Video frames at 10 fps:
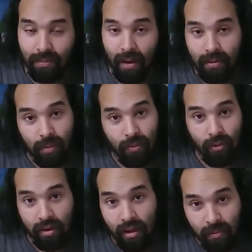possible
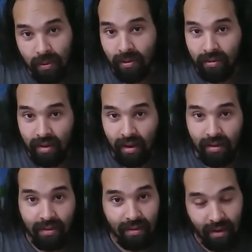for the other players to
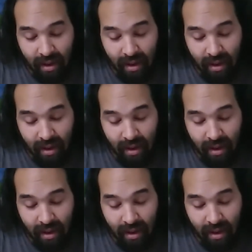guess